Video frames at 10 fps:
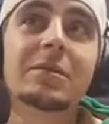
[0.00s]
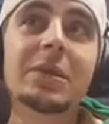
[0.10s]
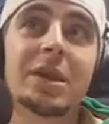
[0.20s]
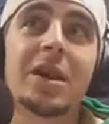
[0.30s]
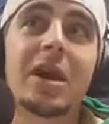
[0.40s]

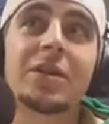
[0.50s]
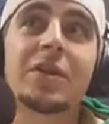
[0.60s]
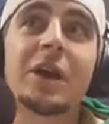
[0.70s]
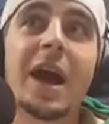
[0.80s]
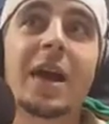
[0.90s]

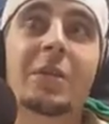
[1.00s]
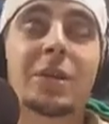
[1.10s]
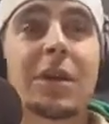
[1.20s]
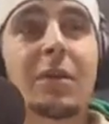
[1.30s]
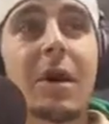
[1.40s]
the
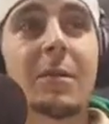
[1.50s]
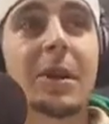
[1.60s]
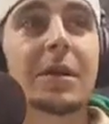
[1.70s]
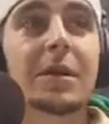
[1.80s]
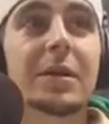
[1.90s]

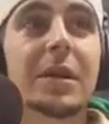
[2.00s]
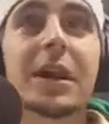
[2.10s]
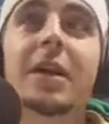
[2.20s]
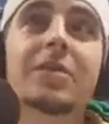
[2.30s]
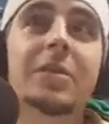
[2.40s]
game.
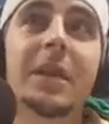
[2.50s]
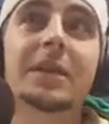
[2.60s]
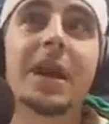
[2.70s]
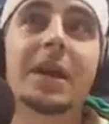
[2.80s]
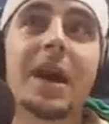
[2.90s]
He doesn't
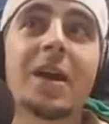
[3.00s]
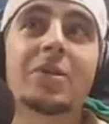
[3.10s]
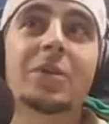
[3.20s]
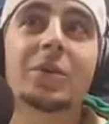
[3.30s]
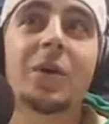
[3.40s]
make that
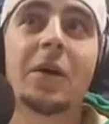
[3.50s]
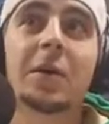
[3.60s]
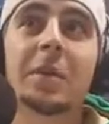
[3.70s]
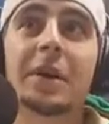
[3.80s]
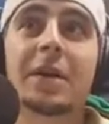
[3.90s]
catch, and we're talking
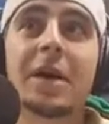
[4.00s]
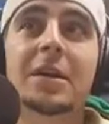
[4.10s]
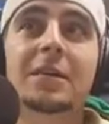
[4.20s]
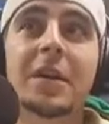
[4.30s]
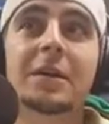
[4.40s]
about a
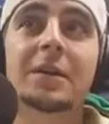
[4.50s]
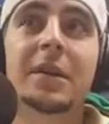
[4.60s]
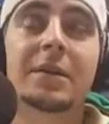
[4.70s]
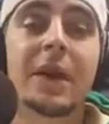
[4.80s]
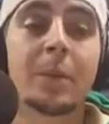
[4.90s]
19-13
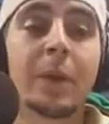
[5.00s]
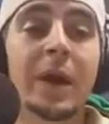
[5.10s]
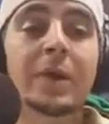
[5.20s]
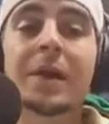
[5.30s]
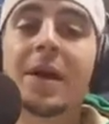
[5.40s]
Notre Dame
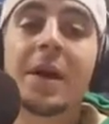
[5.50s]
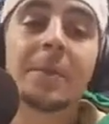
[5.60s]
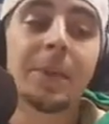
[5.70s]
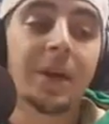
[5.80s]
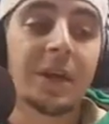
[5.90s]
win.
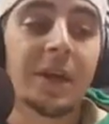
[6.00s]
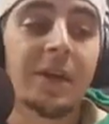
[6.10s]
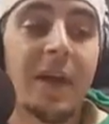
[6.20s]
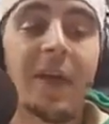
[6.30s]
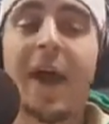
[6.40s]
But in
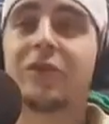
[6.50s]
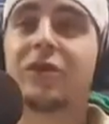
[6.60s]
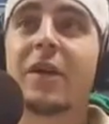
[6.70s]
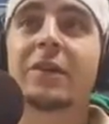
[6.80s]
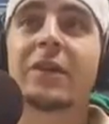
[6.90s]
that last
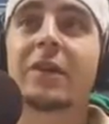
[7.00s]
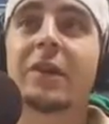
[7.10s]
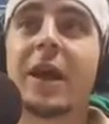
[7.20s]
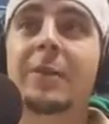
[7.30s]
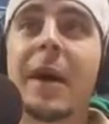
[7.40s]
drive that Notre
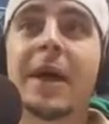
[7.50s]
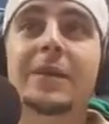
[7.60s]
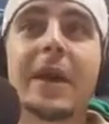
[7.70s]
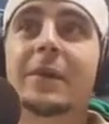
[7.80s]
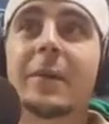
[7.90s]
Dame had,
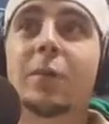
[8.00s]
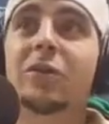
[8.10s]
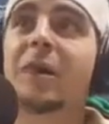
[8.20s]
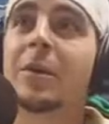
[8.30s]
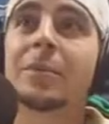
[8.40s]
that
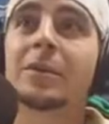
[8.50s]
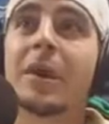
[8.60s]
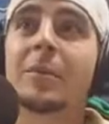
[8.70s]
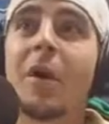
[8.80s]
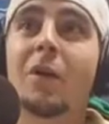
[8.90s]
boy's got to bring
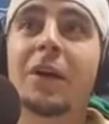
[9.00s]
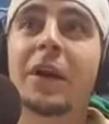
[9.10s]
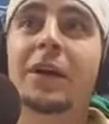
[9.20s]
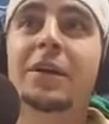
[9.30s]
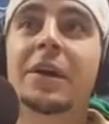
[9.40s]
that ball
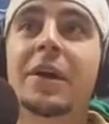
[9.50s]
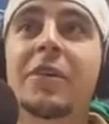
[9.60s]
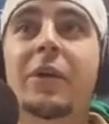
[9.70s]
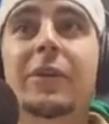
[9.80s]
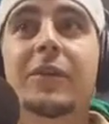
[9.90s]
in.
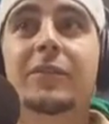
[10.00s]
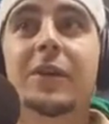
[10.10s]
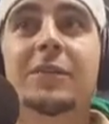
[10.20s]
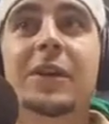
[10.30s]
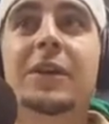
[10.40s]
They're at the
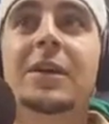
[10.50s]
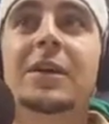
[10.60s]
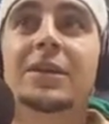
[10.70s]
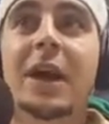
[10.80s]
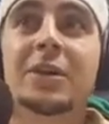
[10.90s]
50.
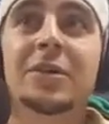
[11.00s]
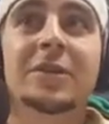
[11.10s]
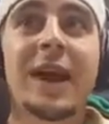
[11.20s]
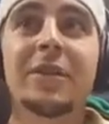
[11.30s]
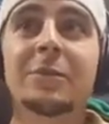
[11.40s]
You got
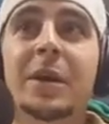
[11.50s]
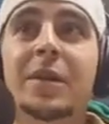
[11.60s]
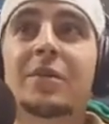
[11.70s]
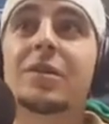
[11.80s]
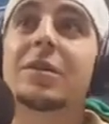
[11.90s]
2.5
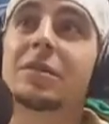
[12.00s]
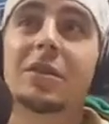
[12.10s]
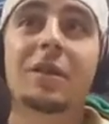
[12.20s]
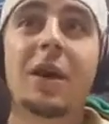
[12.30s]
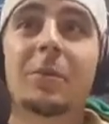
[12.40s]
minutes. You
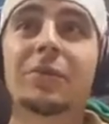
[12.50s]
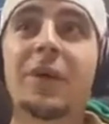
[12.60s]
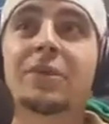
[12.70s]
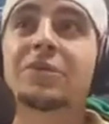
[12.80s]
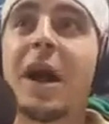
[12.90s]
get a couple
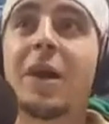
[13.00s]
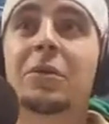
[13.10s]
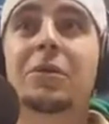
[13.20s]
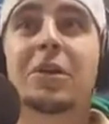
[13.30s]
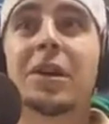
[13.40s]
first
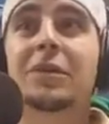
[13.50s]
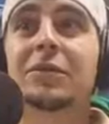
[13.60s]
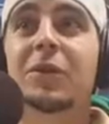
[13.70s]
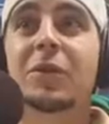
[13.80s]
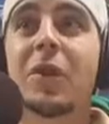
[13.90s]
downs, kick a
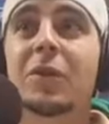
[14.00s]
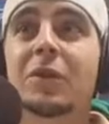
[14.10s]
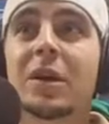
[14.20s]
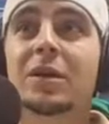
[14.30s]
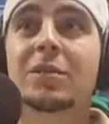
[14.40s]
field goal,
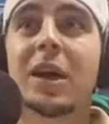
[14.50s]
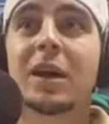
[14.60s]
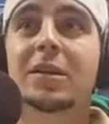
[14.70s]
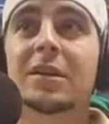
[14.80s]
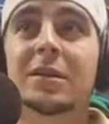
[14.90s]
and you take
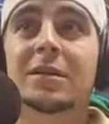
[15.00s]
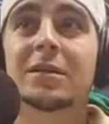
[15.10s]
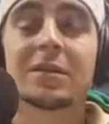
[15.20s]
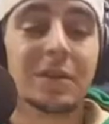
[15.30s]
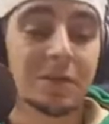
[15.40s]
it to
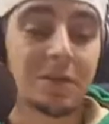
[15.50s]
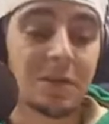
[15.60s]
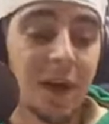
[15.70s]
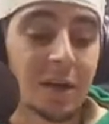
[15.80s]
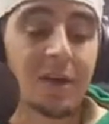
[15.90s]

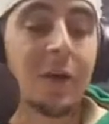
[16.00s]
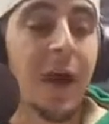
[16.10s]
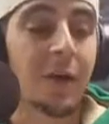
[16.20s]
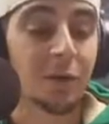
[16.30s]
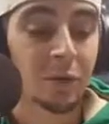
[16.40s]
the
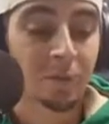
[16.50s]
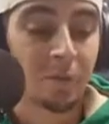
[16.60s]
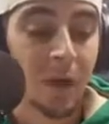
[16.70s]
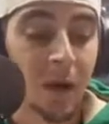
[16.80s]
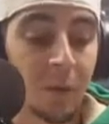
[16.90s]
locker room
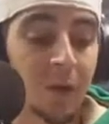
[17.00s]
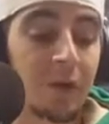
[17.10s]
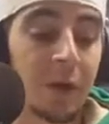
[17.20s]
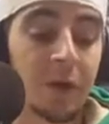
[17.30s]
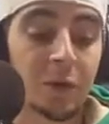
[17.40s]
with a
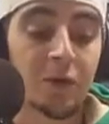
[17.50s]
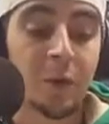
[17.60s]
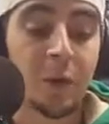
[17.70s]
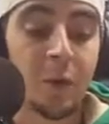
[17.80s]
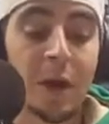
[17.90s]

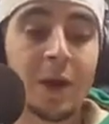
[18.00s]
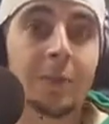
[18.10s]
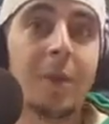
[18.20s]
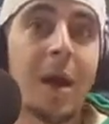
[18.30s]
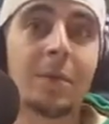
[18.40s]
22-20 win,
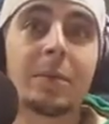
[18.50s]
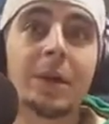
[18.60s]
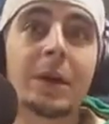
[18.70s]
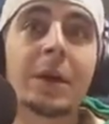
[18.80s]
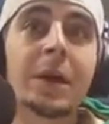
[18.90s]
and
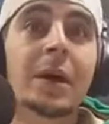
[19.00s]
probably